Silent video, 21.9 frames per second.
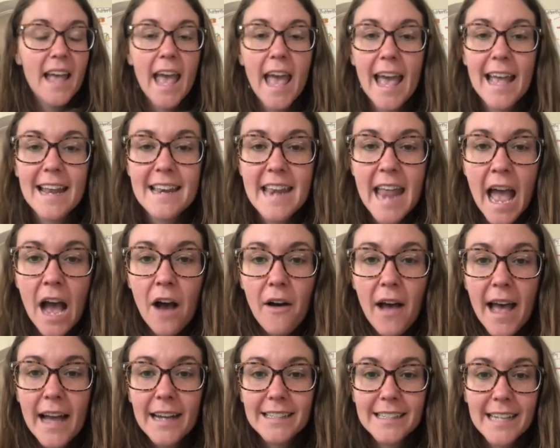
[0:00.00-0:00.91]
And now
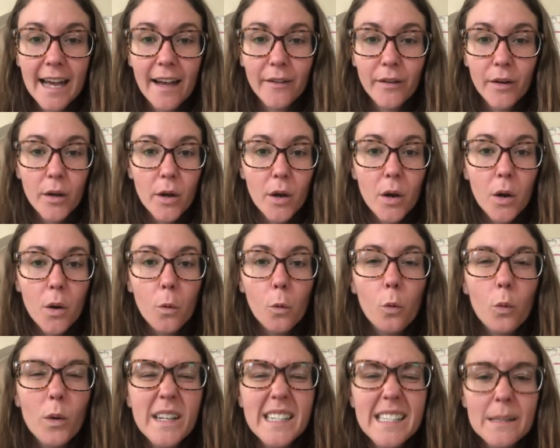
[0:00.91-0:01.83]
act out.
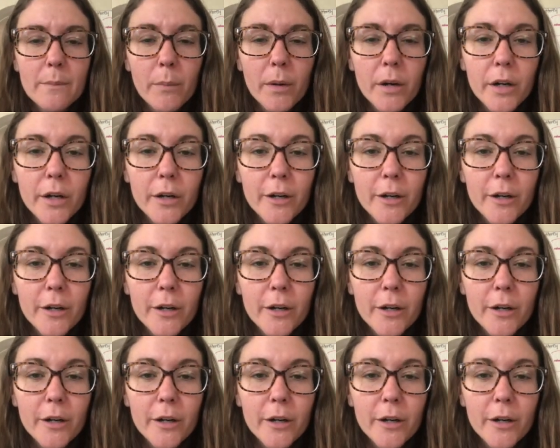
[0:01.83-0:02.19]
Whisper.